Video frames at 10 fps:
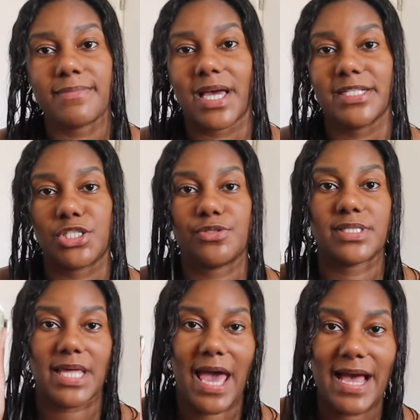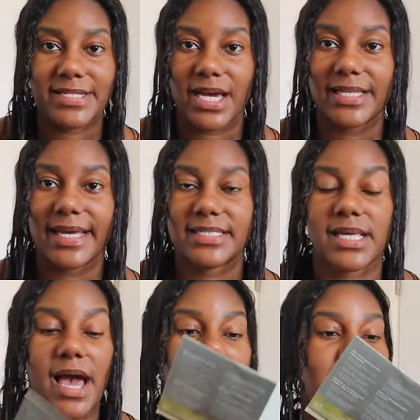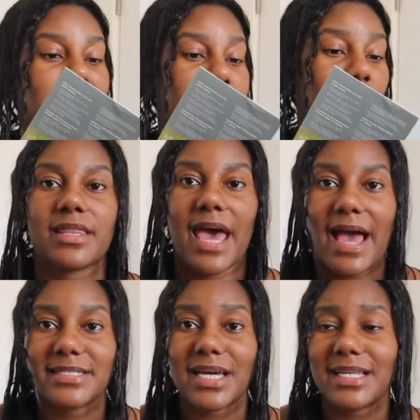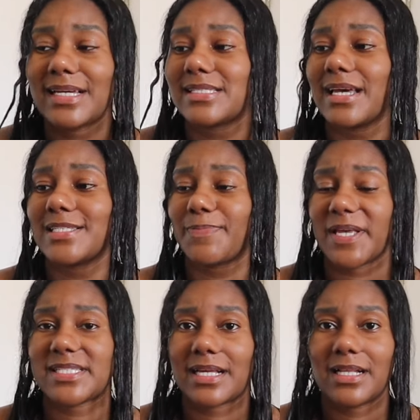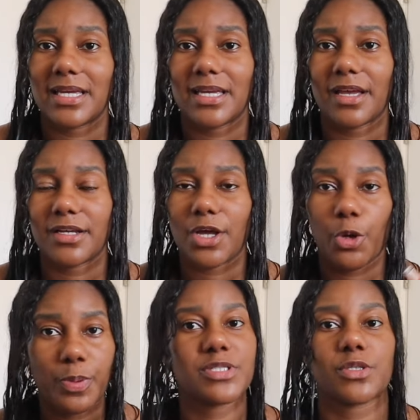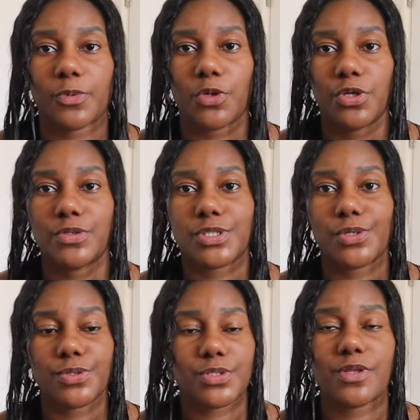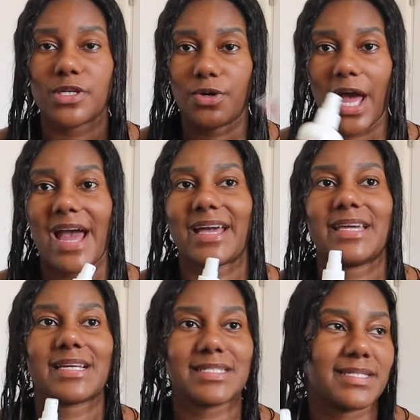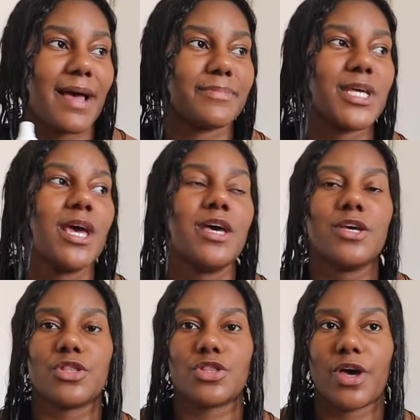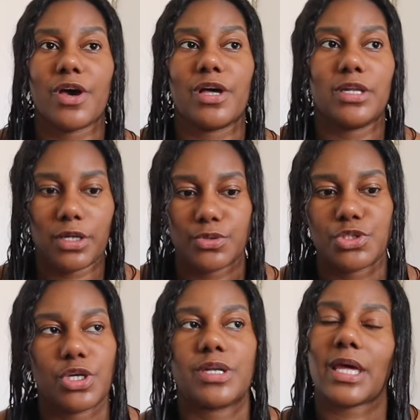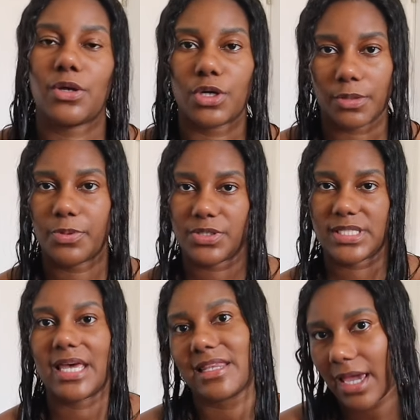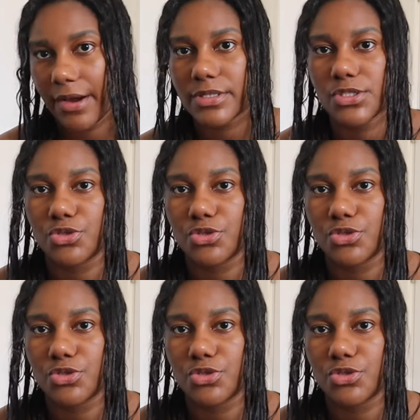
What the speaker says: that I do is the hair dilator, and the hair dilator is basically opens up your cuticle so that your hair can accept the lotion that you're going to put in, the keratin